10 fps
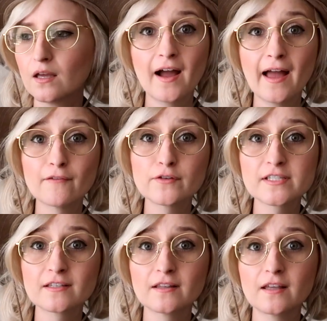I have
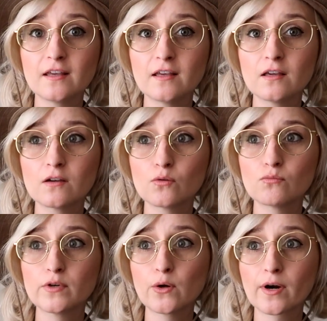recently
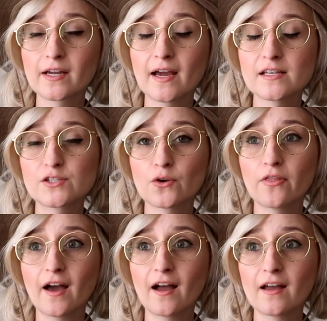reorganized so
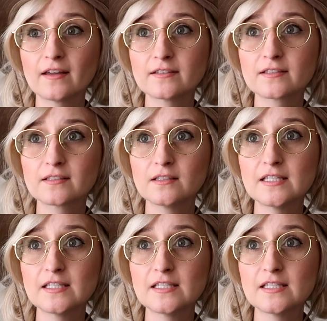that